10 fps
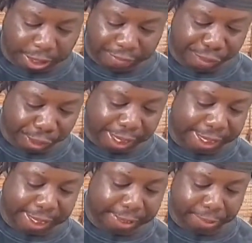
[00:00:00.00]
If you
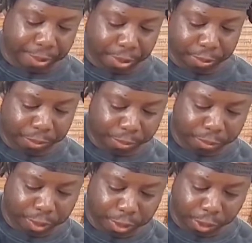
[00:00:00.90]
like it,
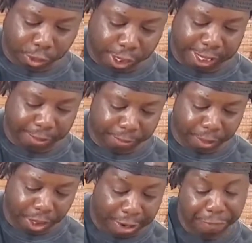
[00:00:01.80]
great.
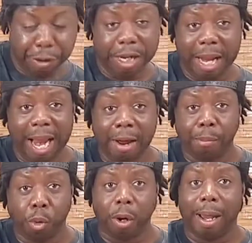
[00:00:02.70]
If you need to add
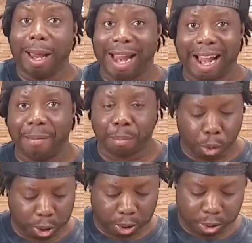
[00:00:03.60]
more,
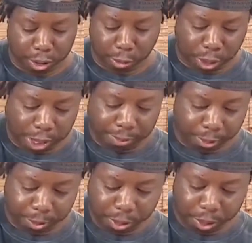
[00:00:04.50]
no problem.